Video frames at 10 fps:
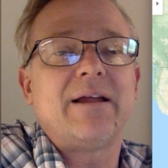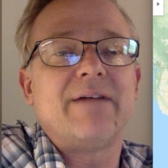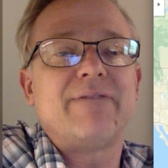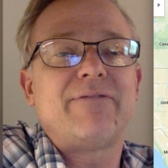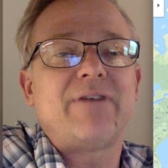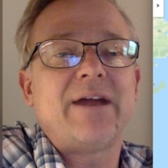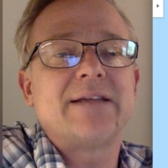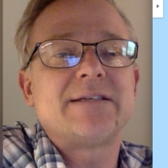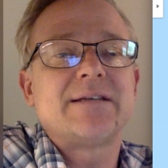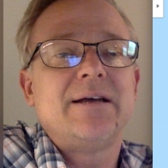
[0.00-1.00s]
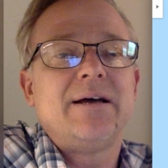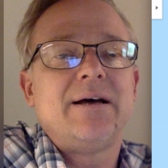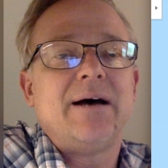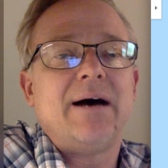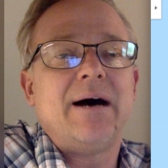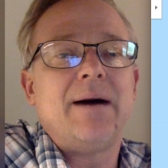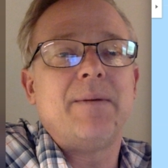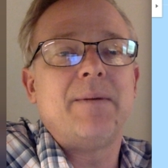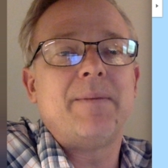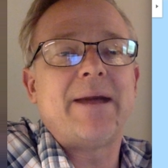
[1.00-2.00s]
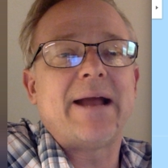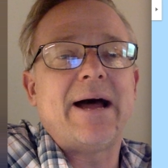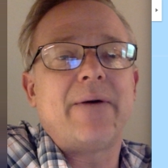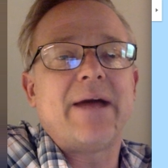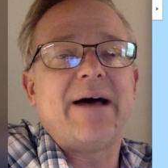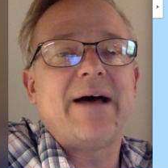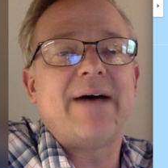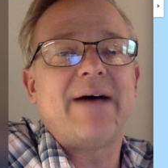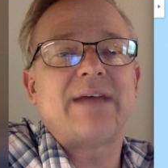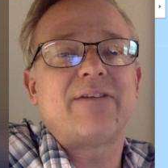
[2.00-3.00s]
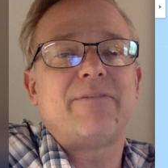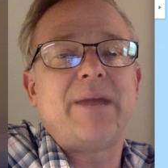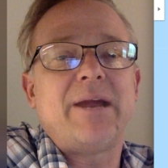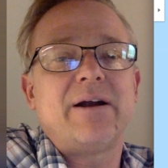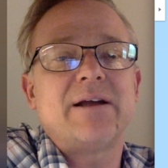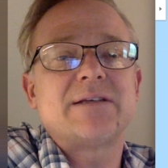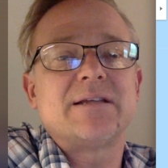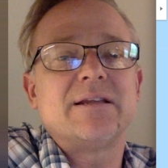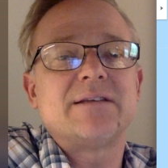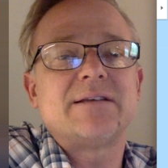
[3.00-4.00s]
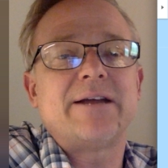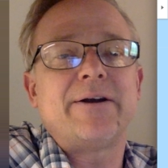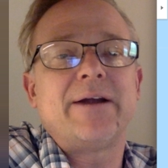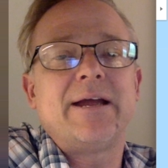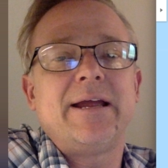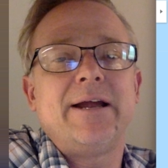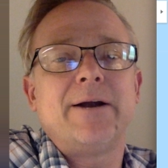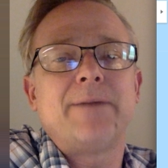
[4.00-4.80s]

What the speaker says: France, about an hour and a half south of Paris in this area here.